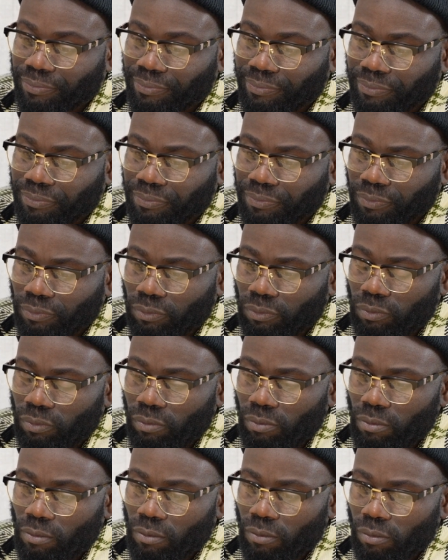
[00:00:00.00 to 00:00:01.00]

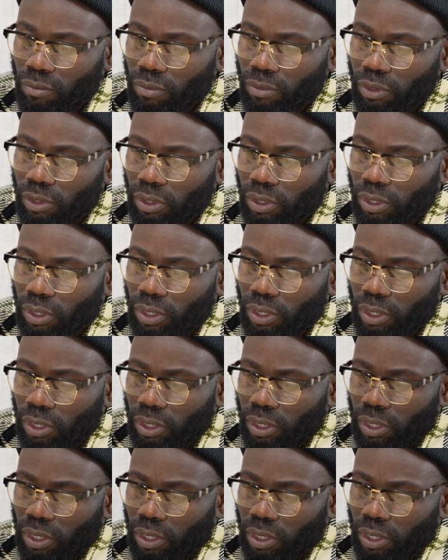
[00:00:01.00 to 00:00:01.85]
Nobody speaks.